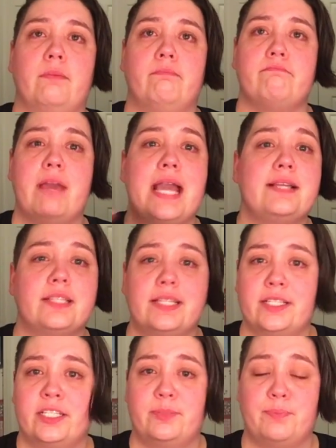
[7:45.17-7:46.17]

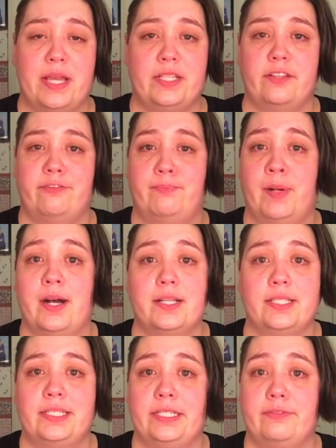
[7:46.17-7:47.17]
amazing space of
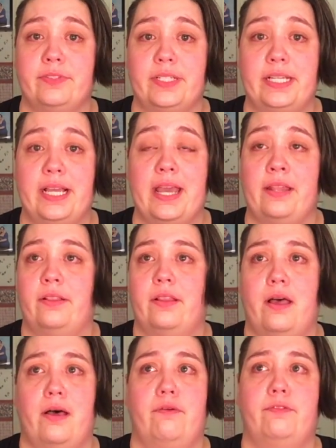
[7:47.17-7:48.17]
positivity and
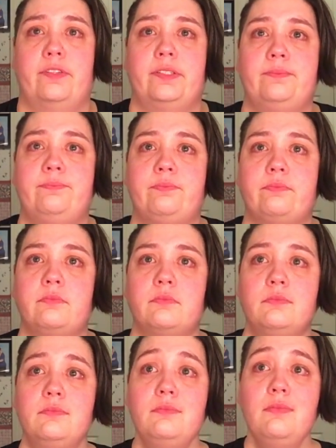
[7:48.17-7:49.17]
love
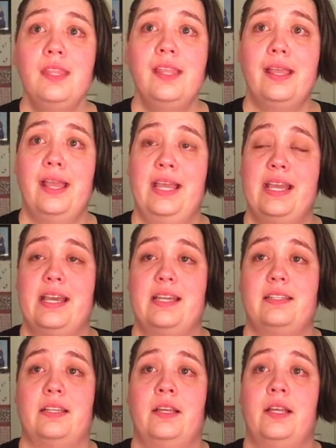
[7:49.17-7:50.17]

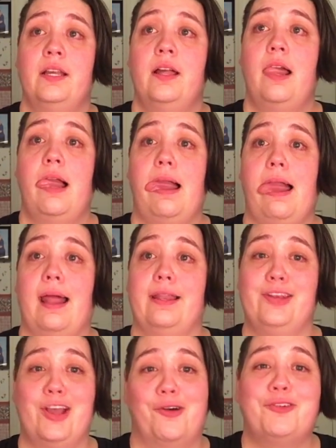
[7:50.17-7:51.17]
and
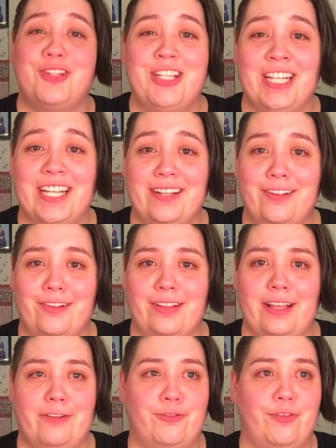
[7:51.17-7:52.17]
no chill
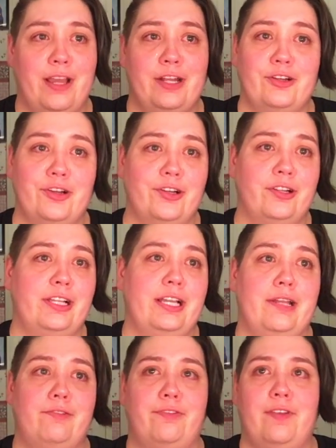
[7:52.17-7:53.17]
and fangirling
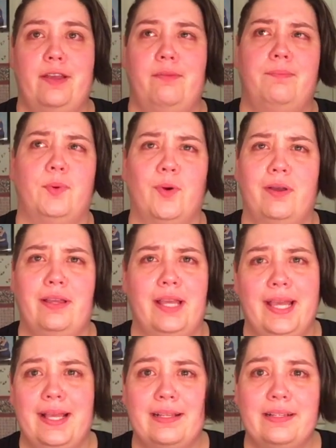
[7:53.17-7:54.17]
and
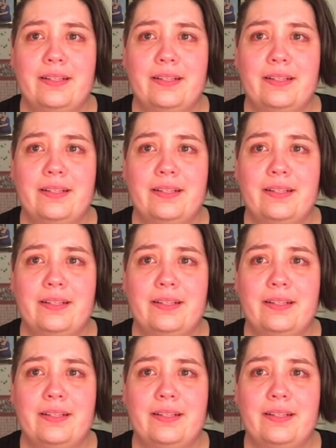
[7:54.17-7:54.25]
fanboying